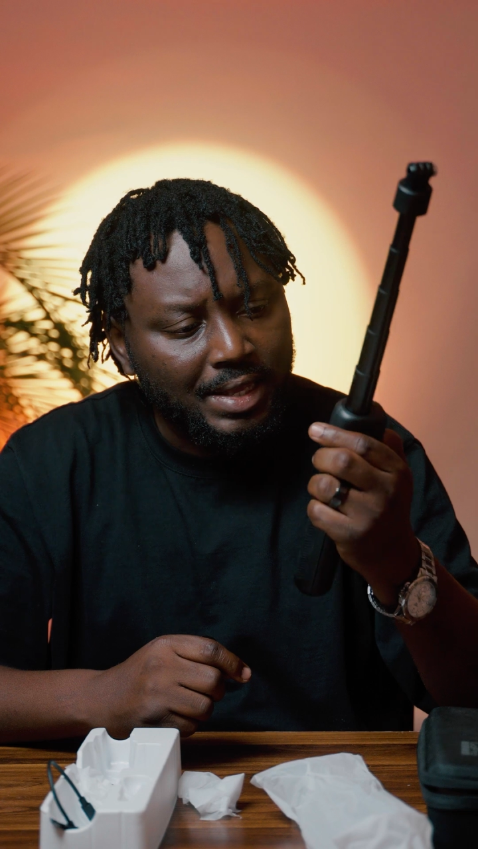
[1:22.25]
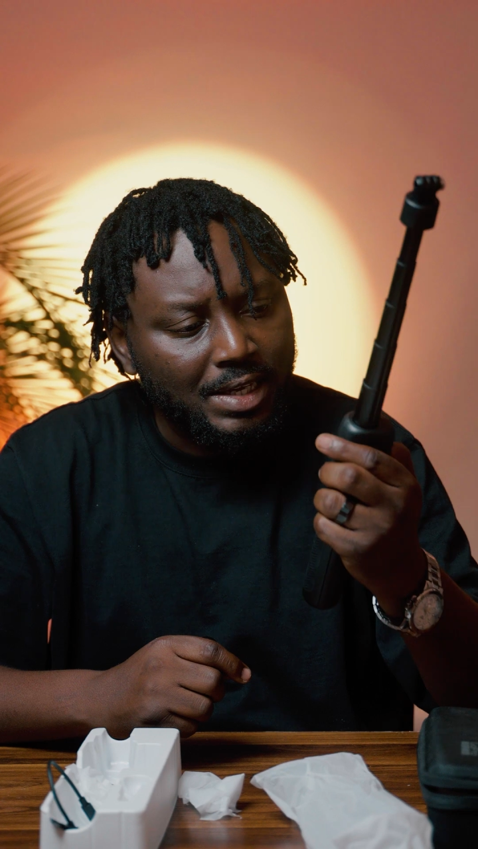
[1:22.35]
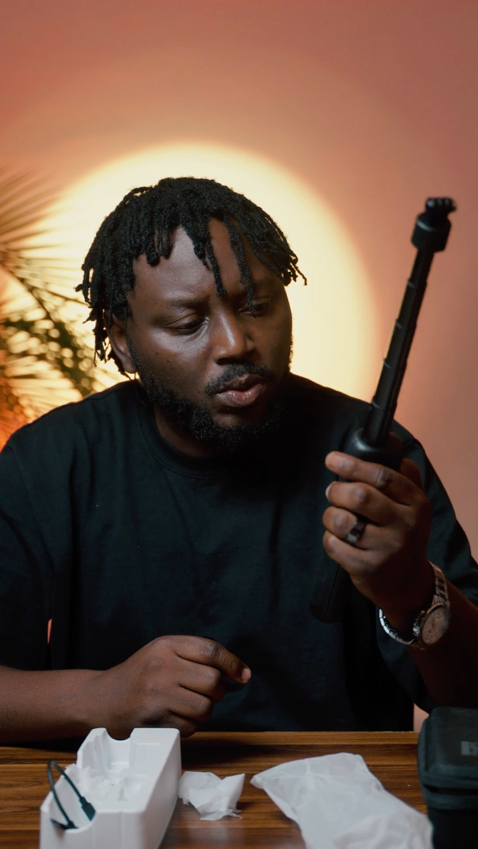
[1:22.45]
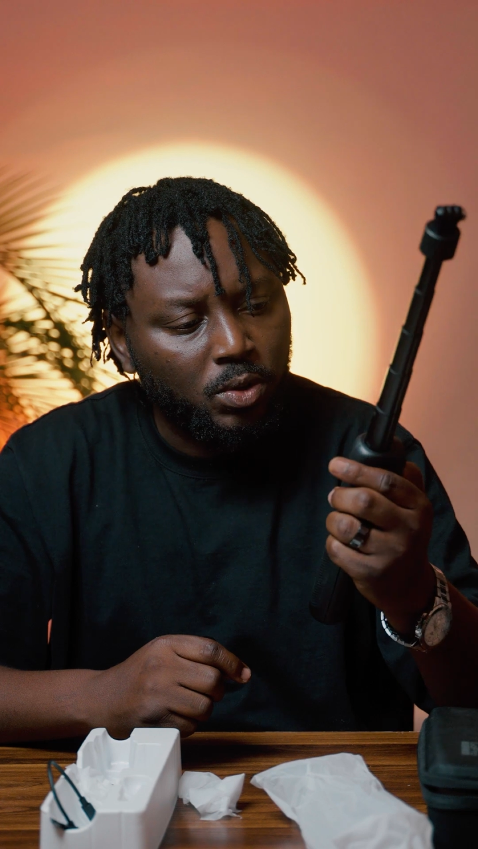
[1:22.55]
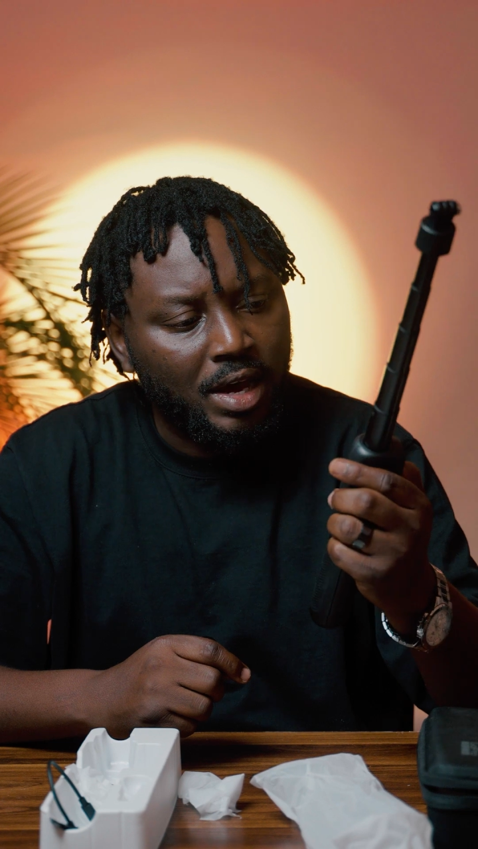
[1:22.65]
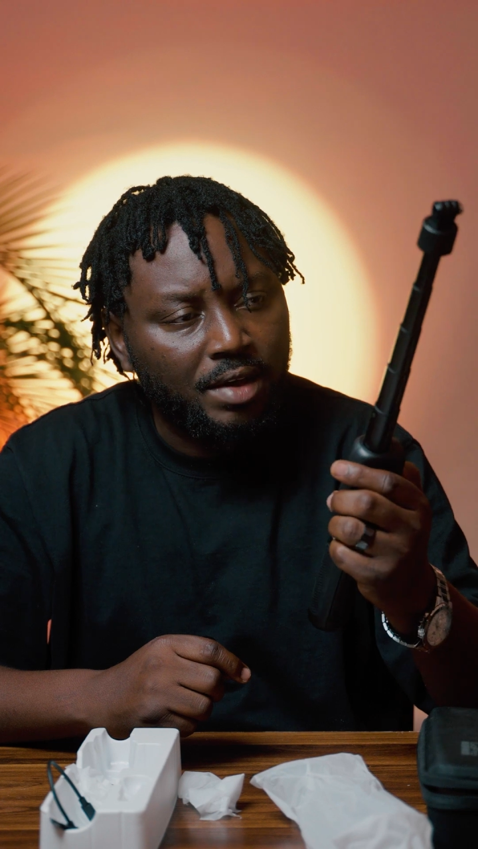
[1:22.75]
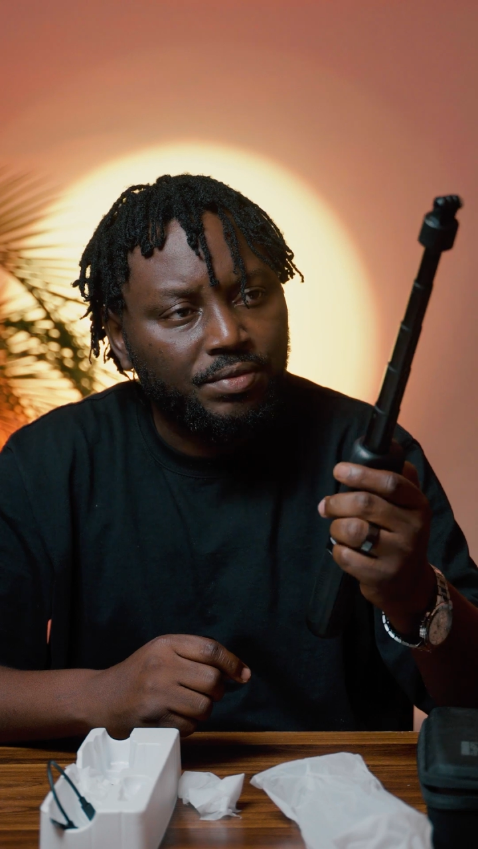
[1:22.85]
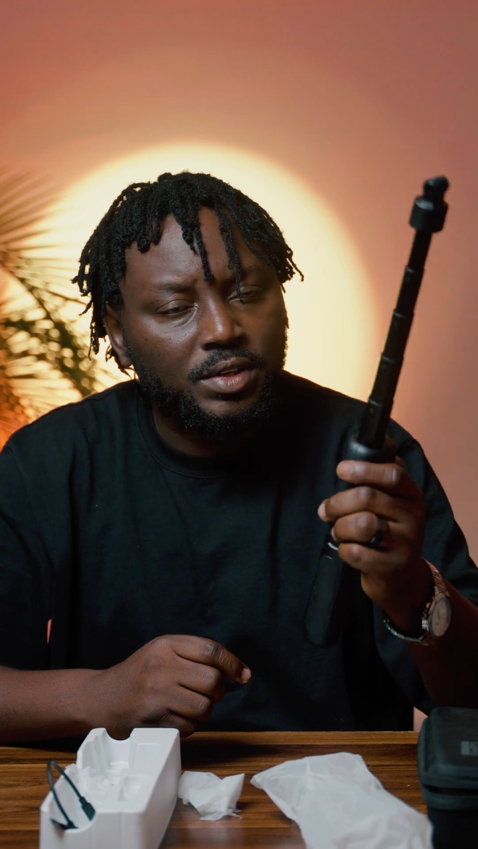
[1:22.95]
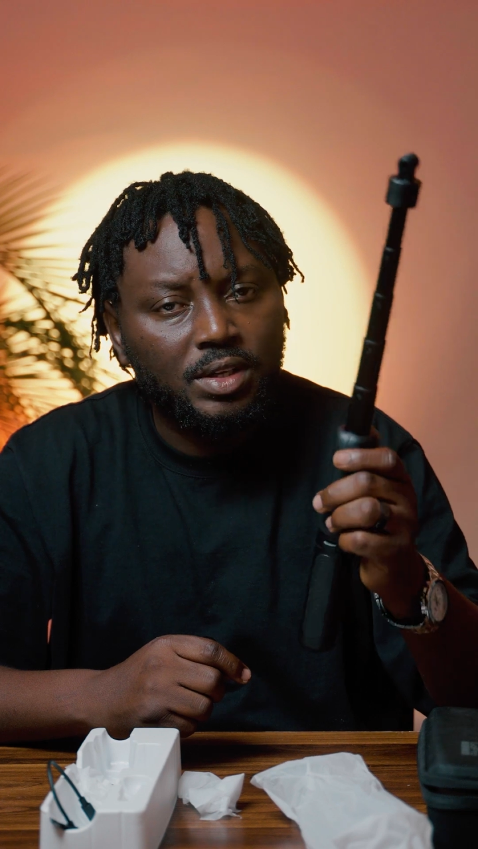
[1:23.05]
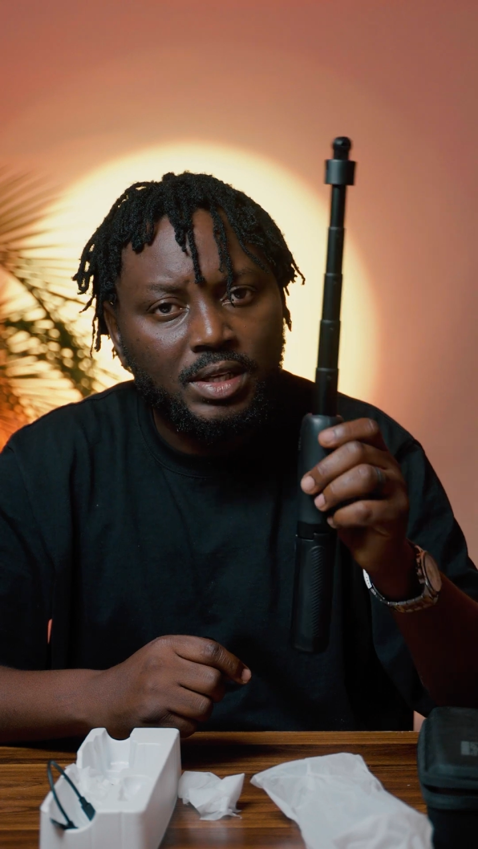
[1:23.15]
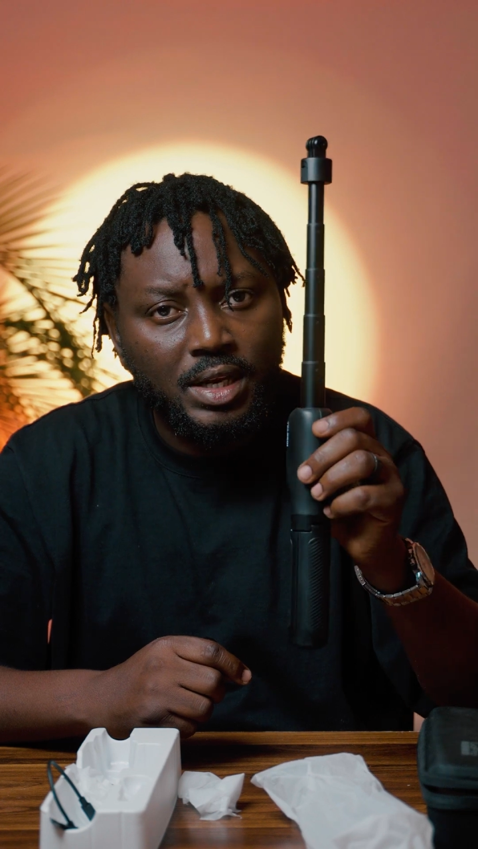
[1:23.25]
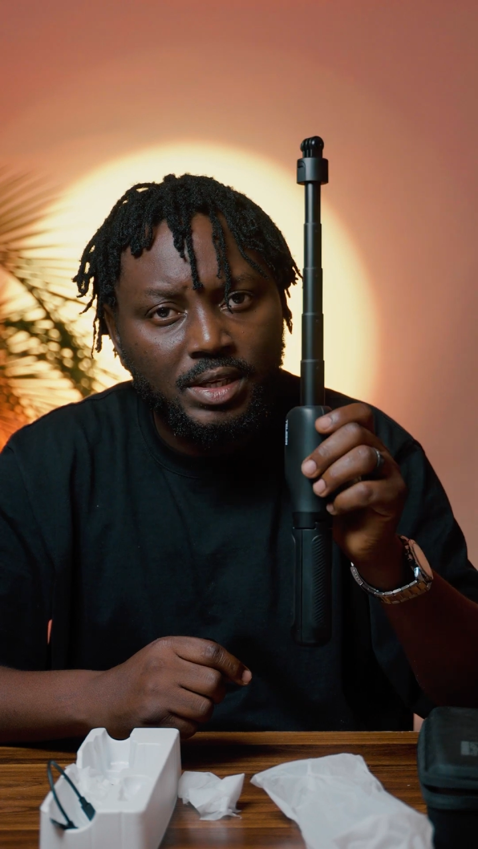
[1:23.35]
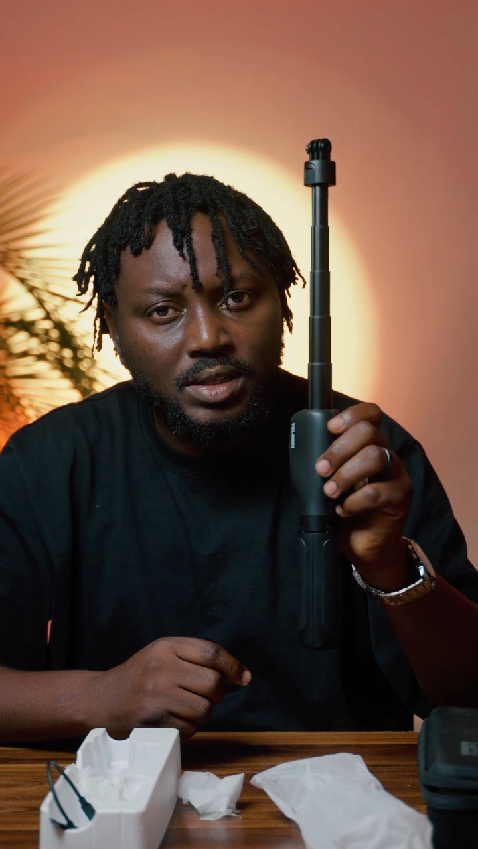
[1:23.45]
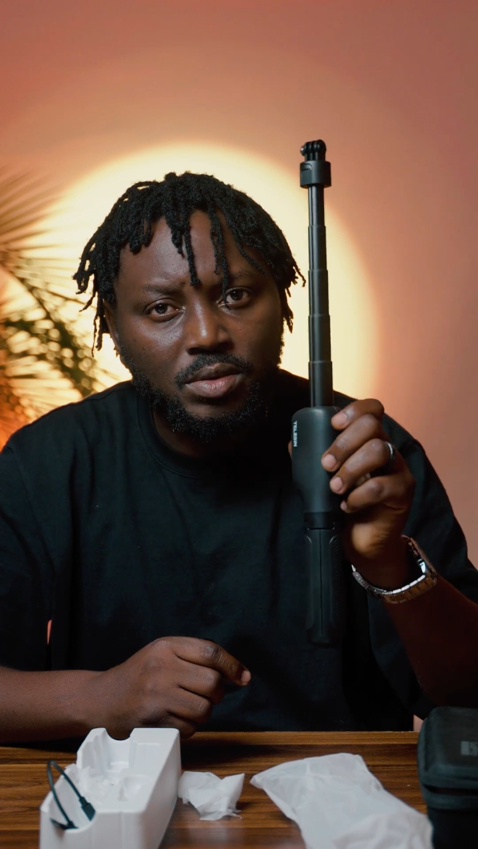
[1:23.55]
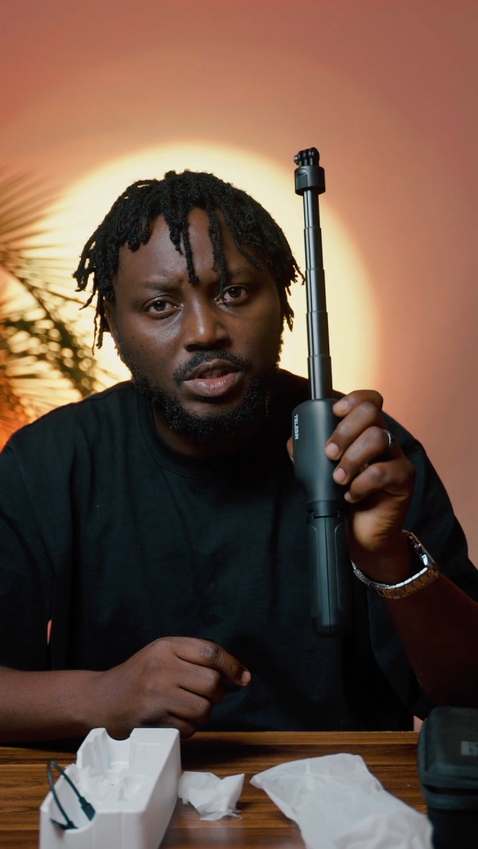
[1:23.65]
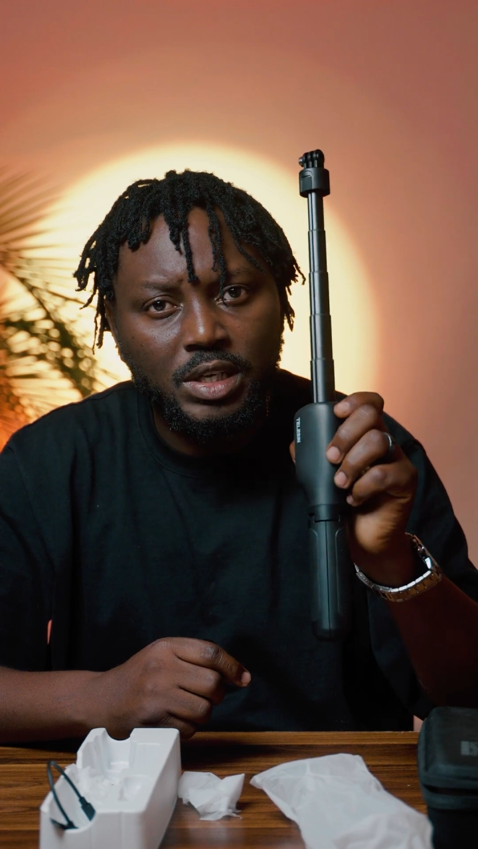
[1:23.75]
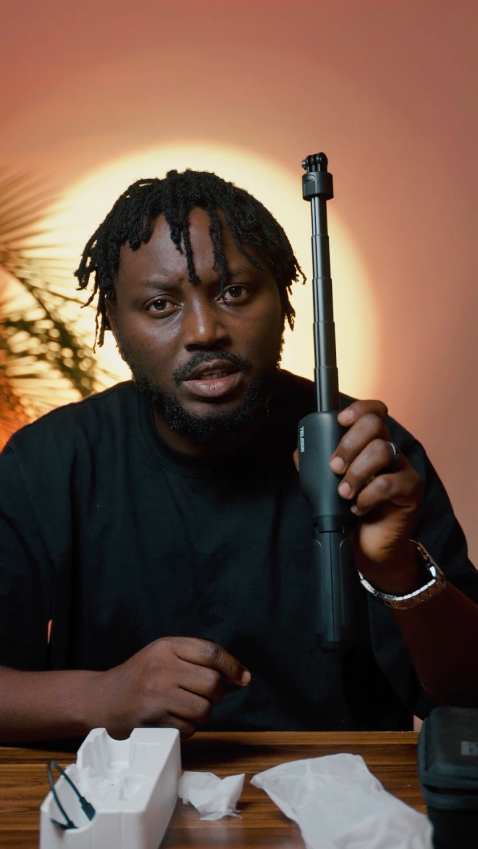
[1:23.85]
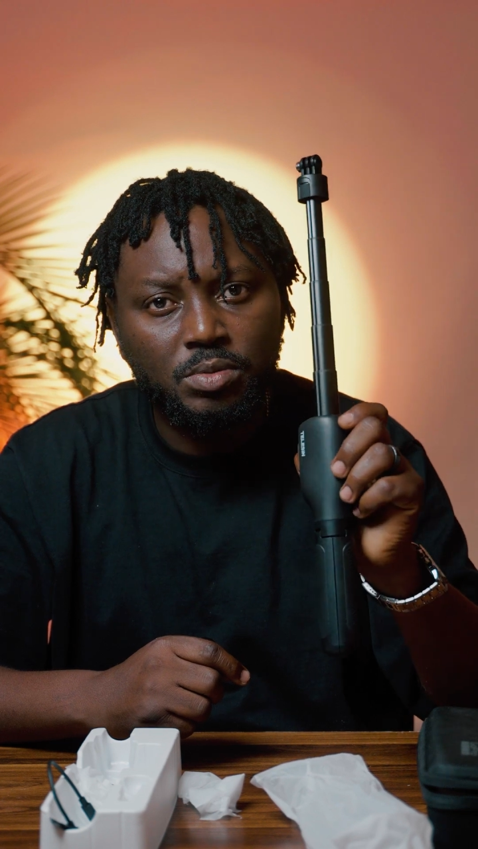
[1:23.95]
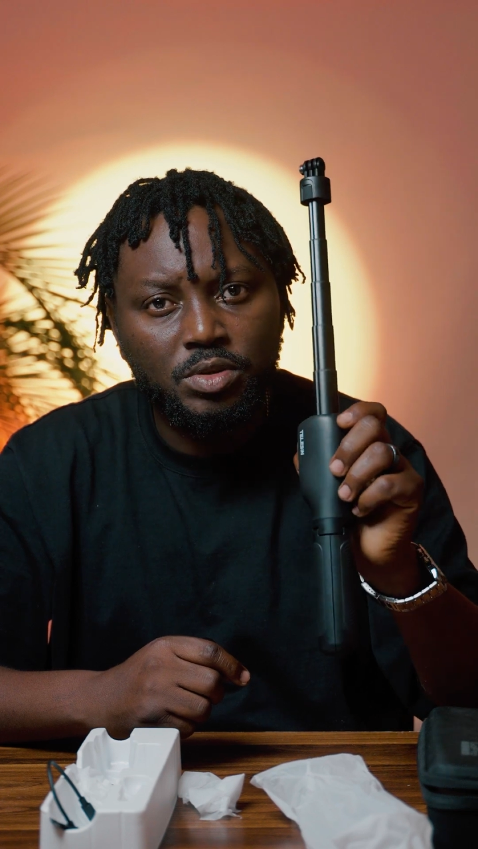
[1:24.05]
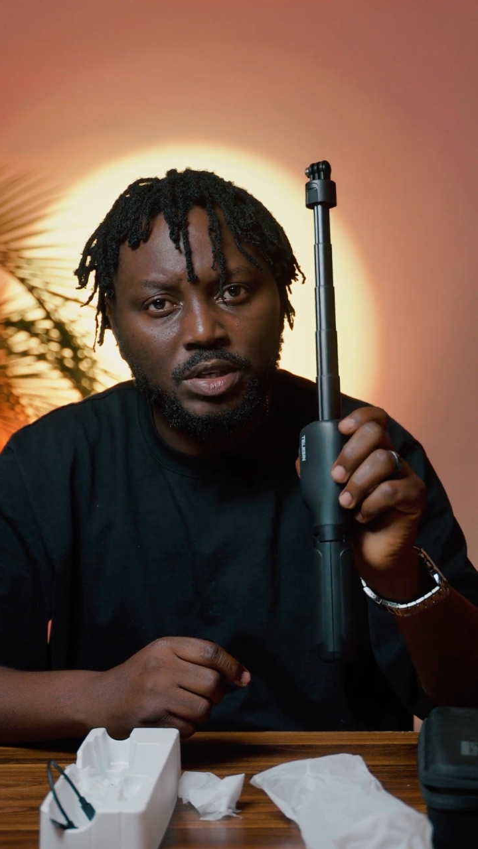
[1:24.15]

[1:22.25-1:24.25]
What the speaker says: and that's what you have for the Telesin rechargeable